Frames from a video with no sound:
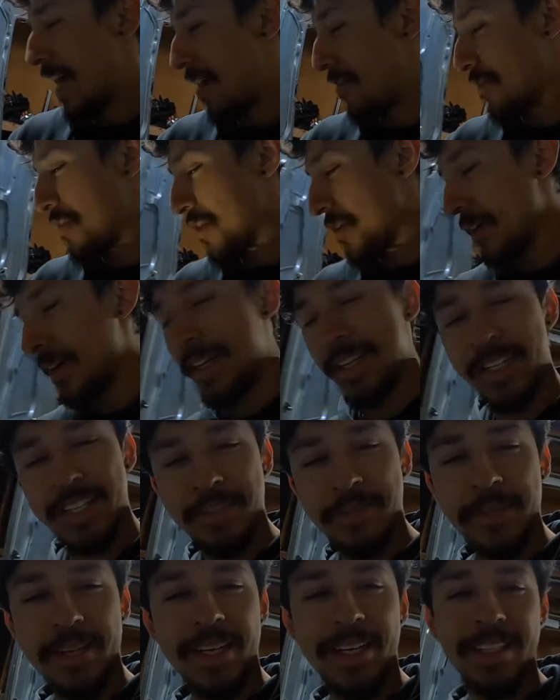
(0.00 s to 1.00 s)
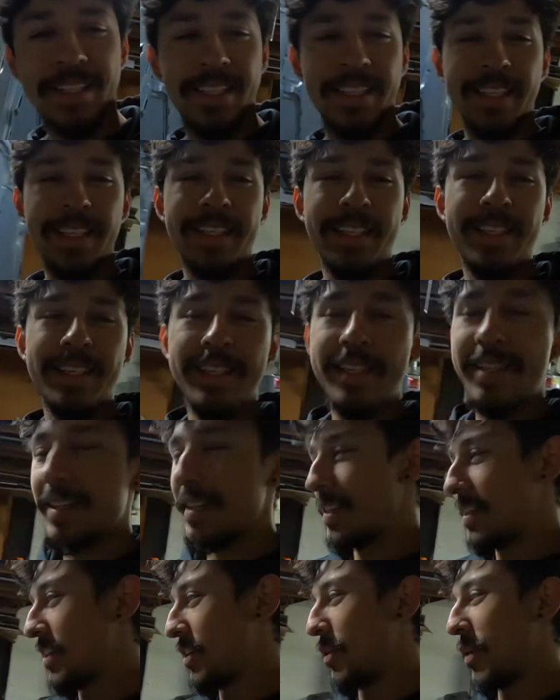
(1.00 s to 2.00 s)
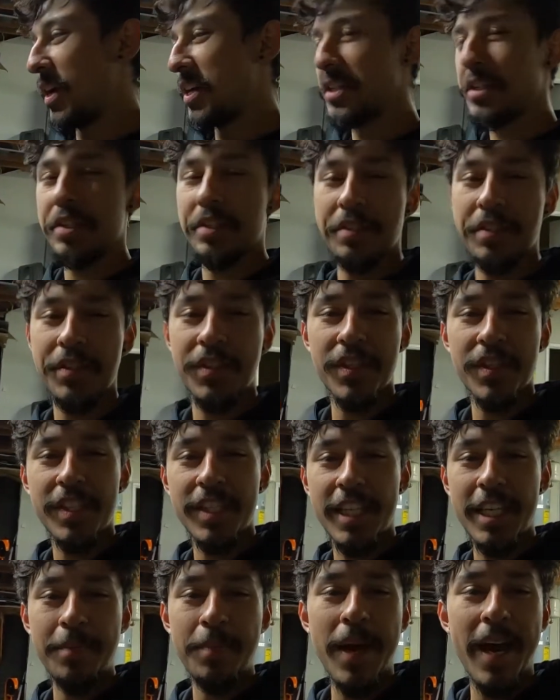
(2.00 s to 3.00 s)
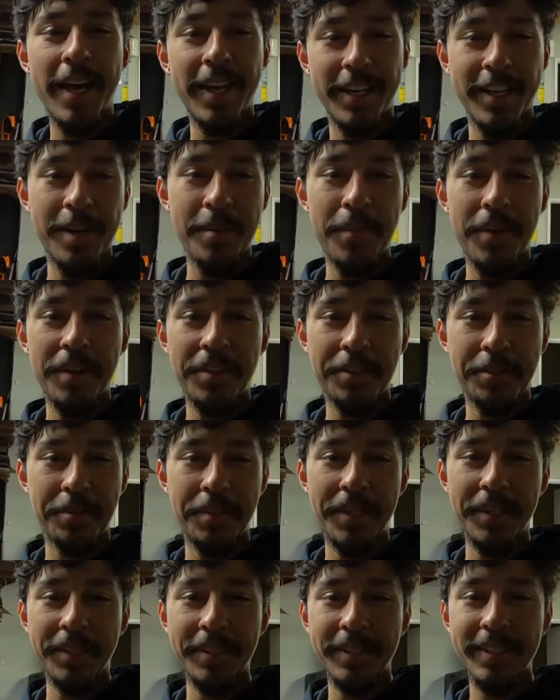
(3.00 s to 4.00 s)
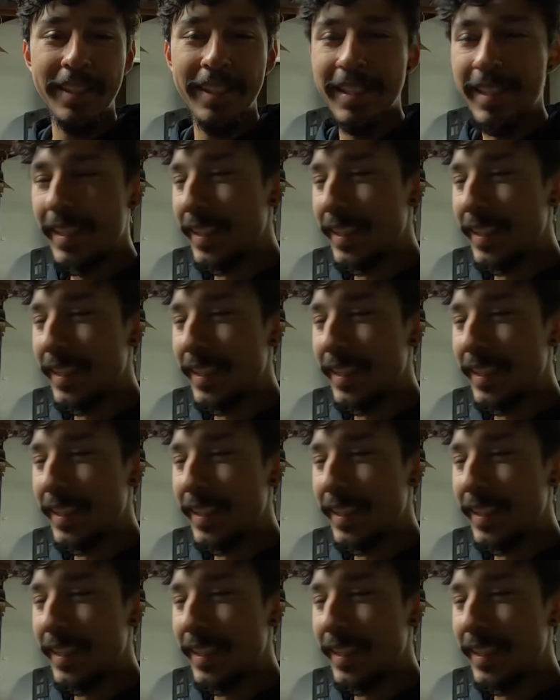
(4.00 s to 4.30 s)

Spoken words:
I have no idea, man. Like, the questions just keep adding up on this build.